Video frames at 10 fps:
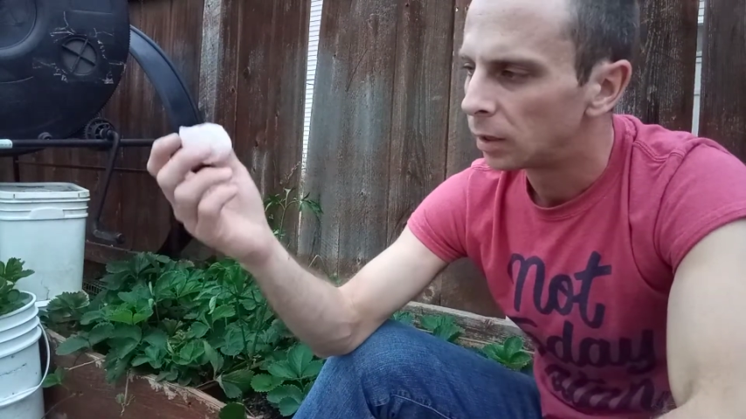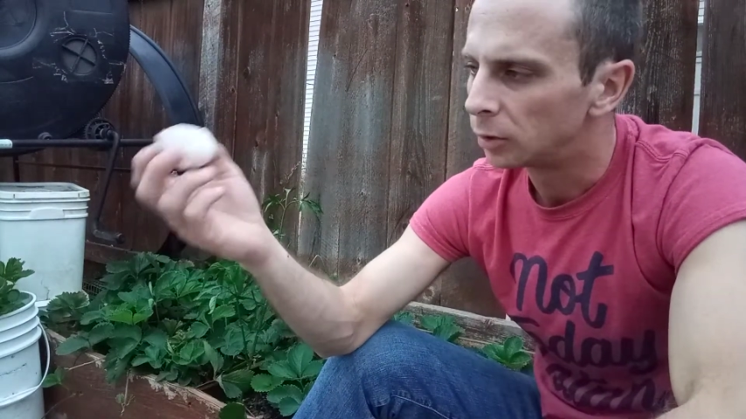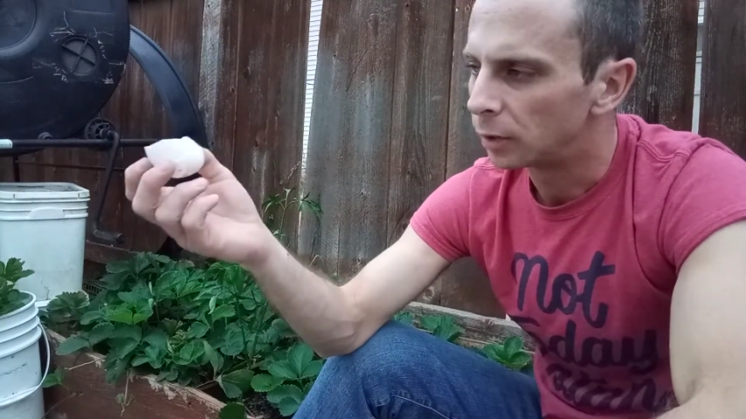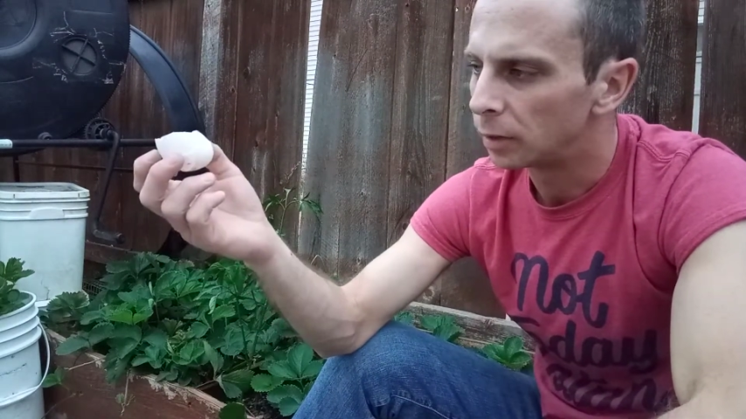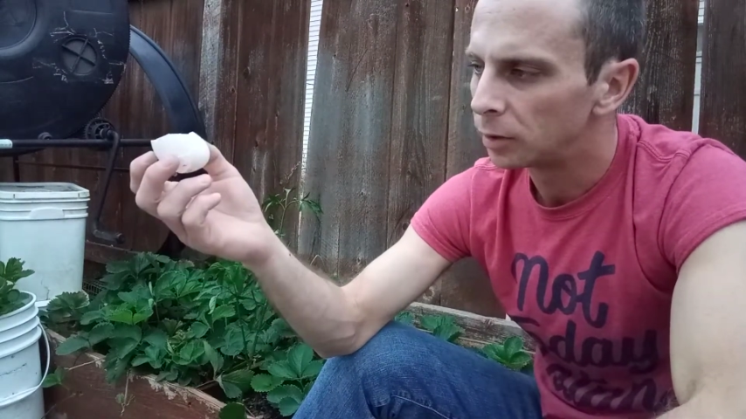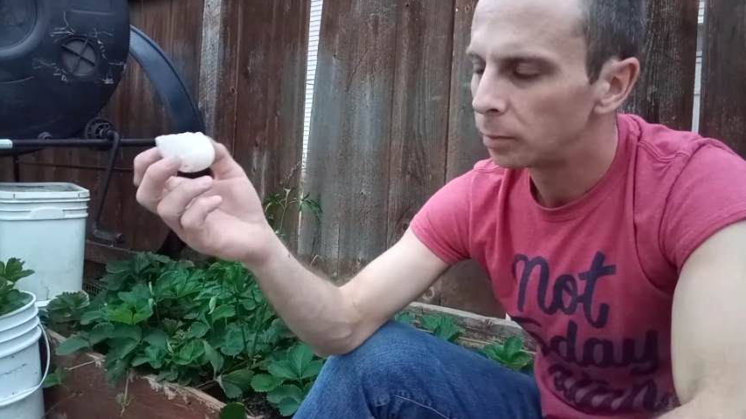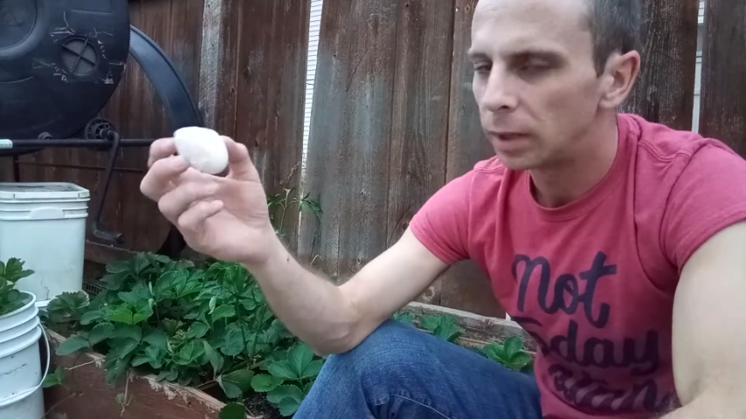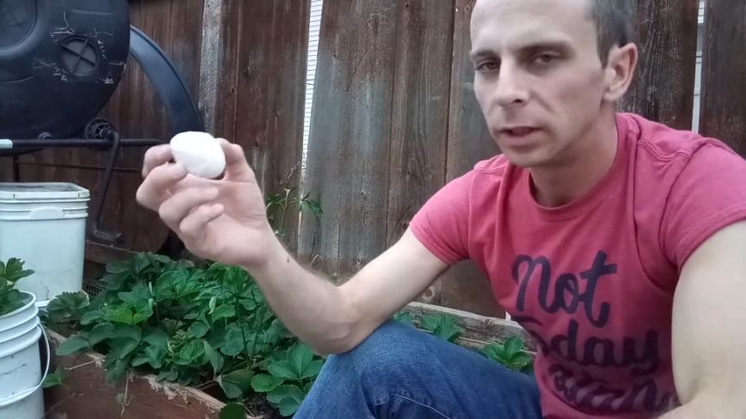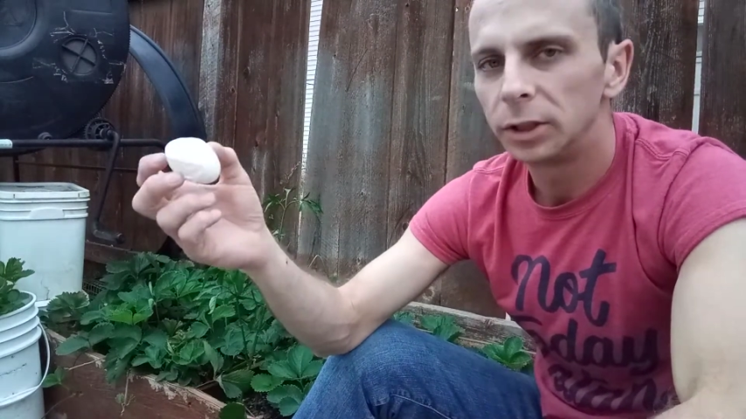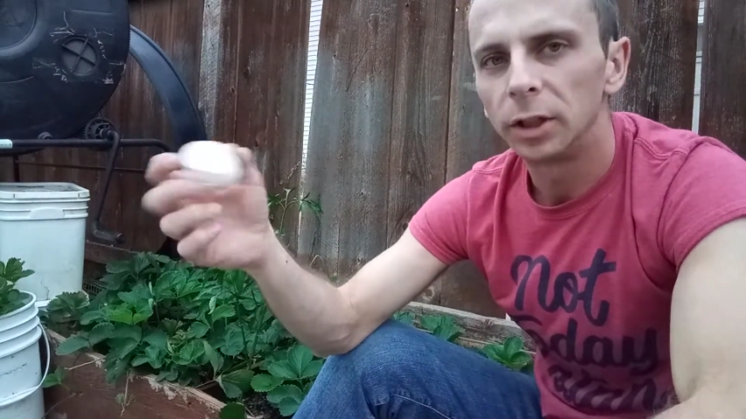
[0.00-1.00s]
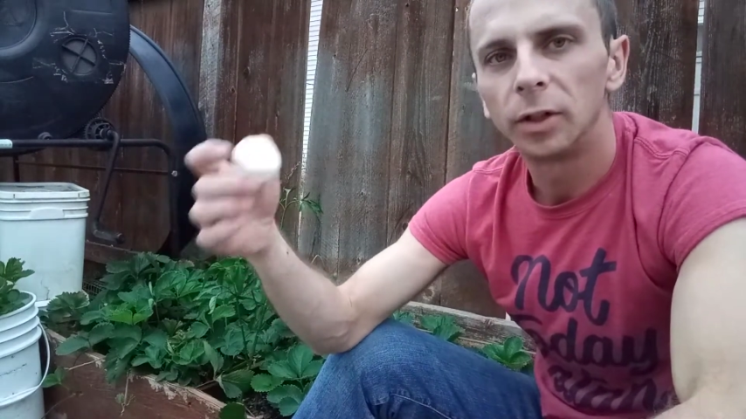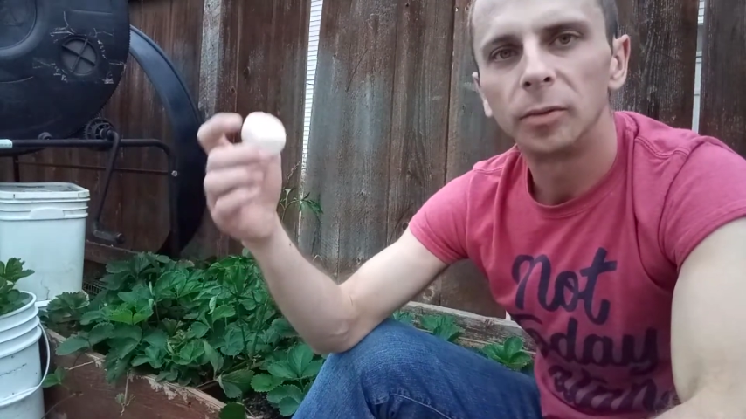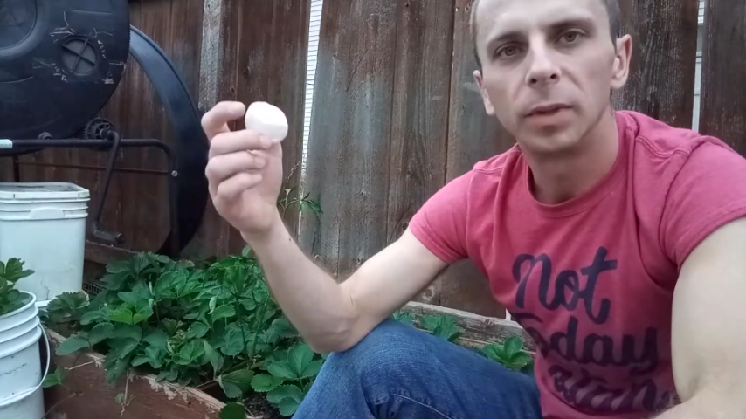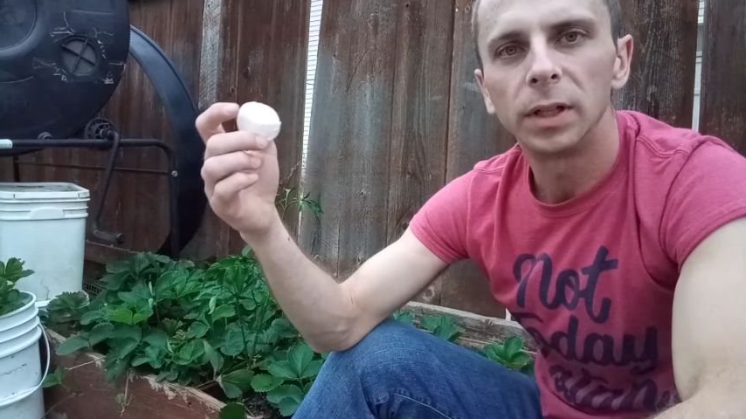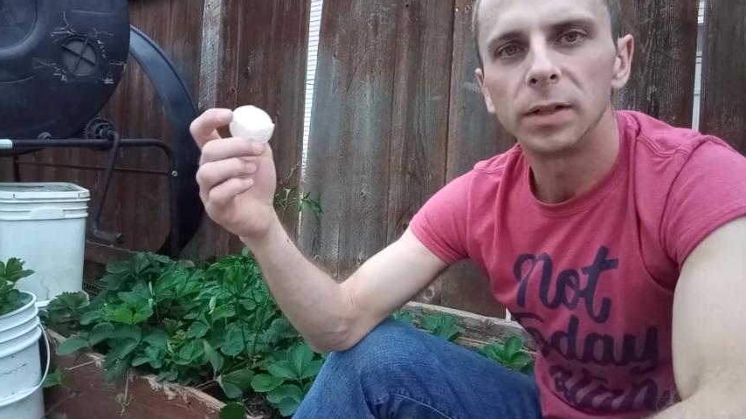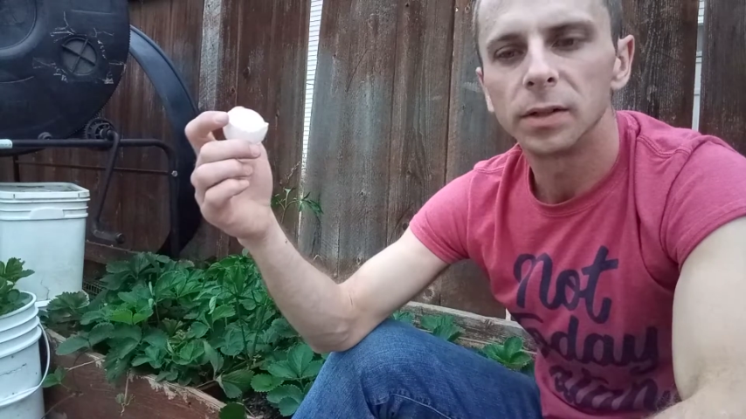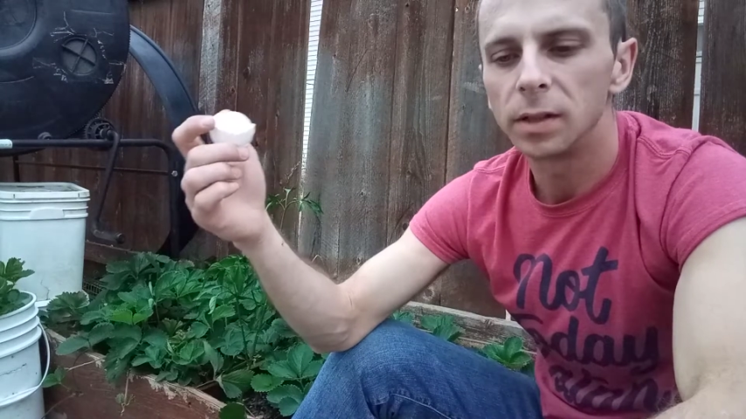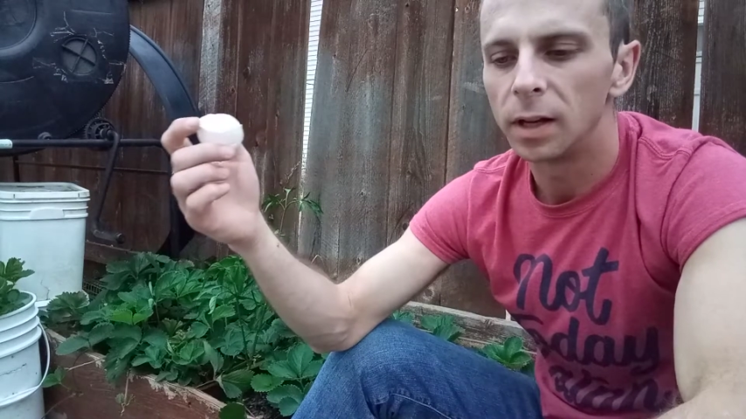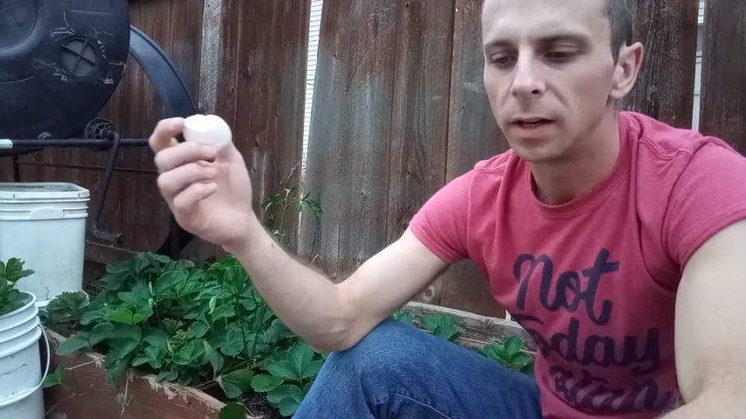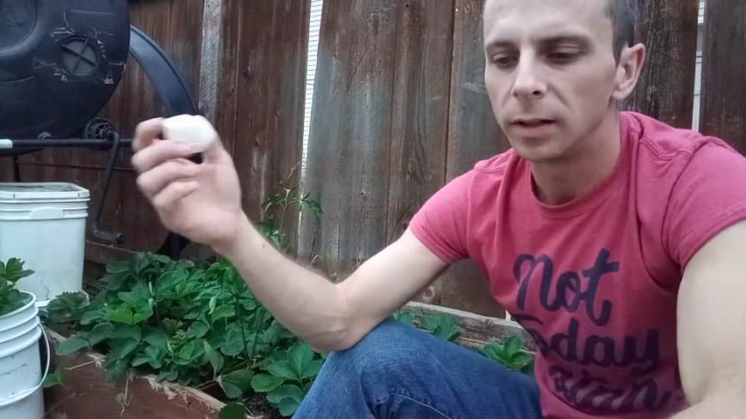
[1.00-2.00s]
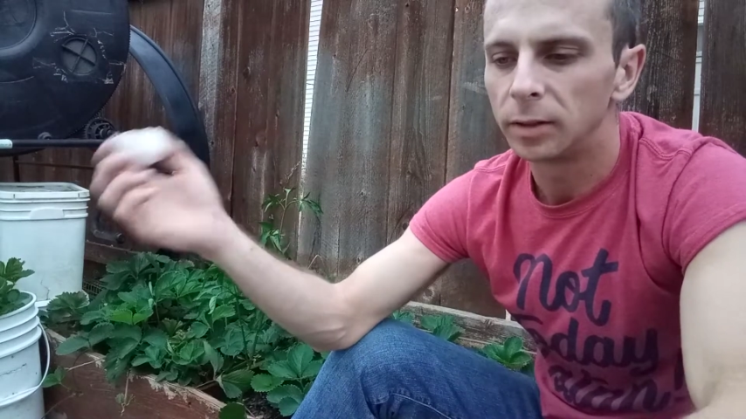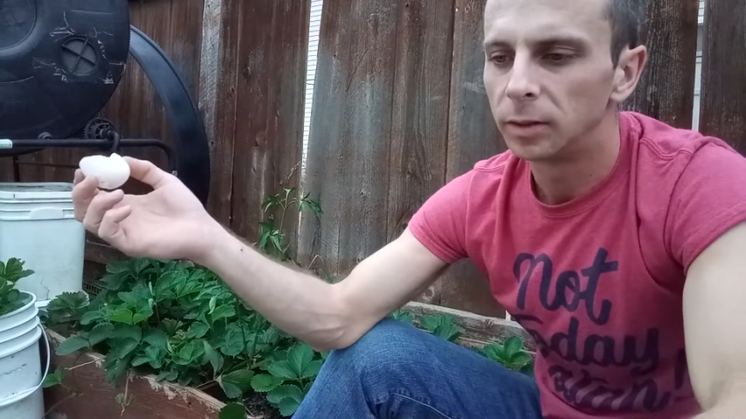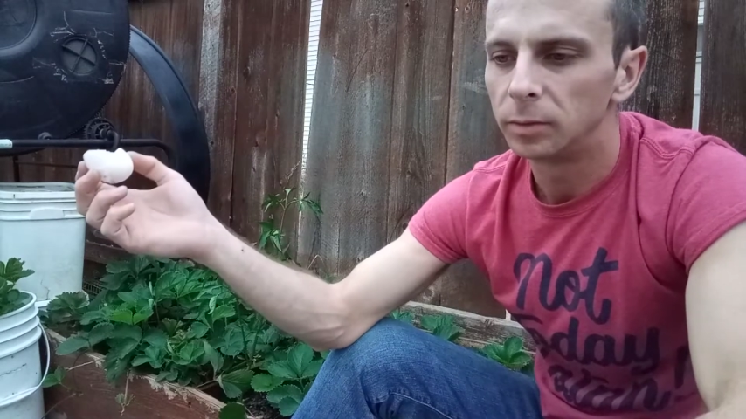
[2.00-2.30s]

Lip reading: Ground up eggshell is like